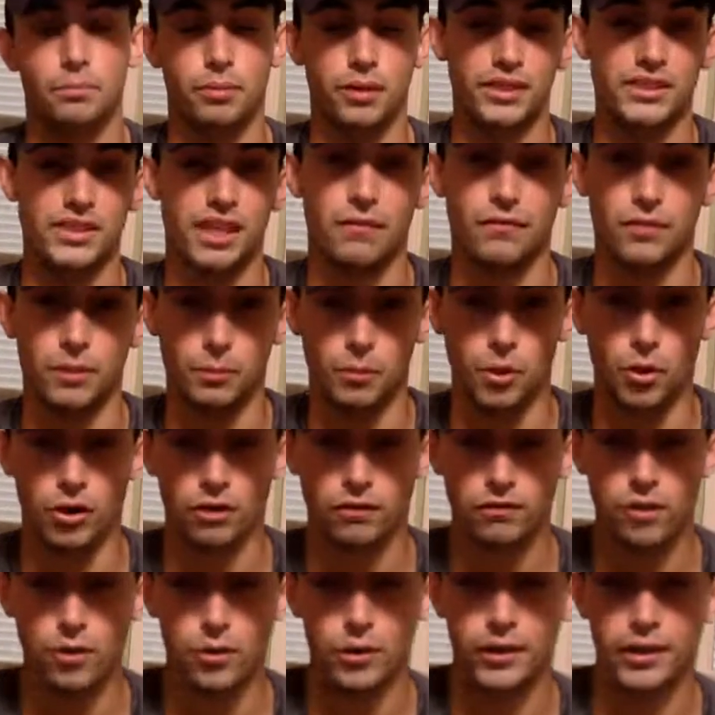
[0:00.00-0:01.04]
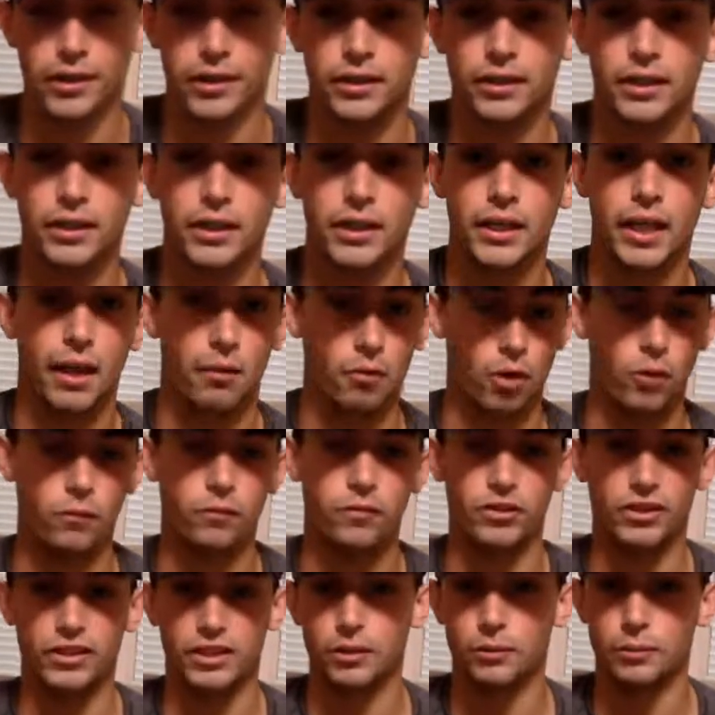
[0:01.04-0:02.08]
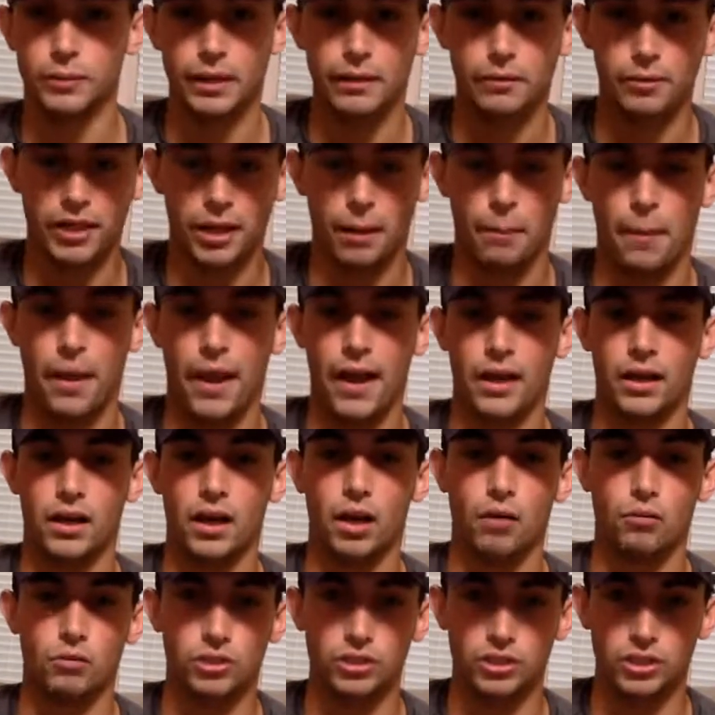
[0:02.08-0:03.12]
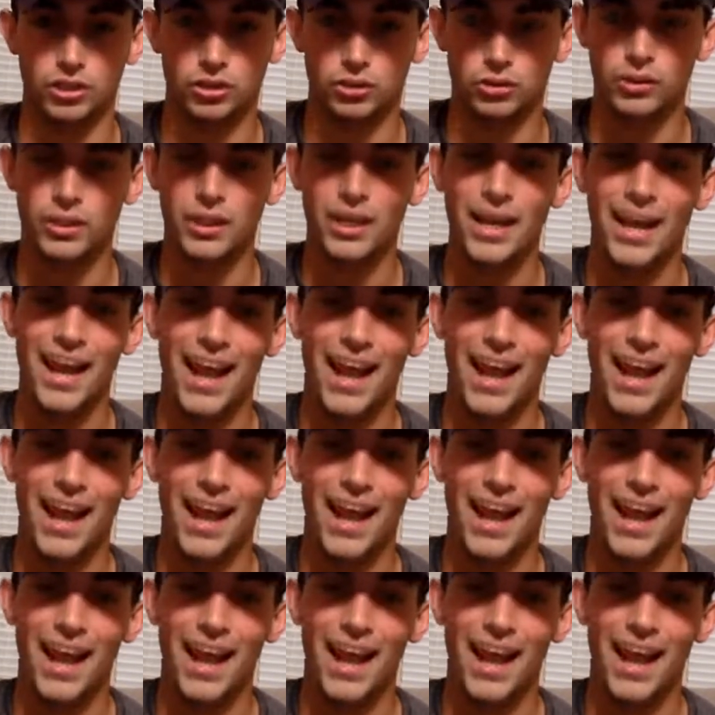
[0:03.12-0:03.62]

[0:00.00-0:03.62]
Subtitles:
plays out for them going forward here, and hopefully he'll be able to get back really soon.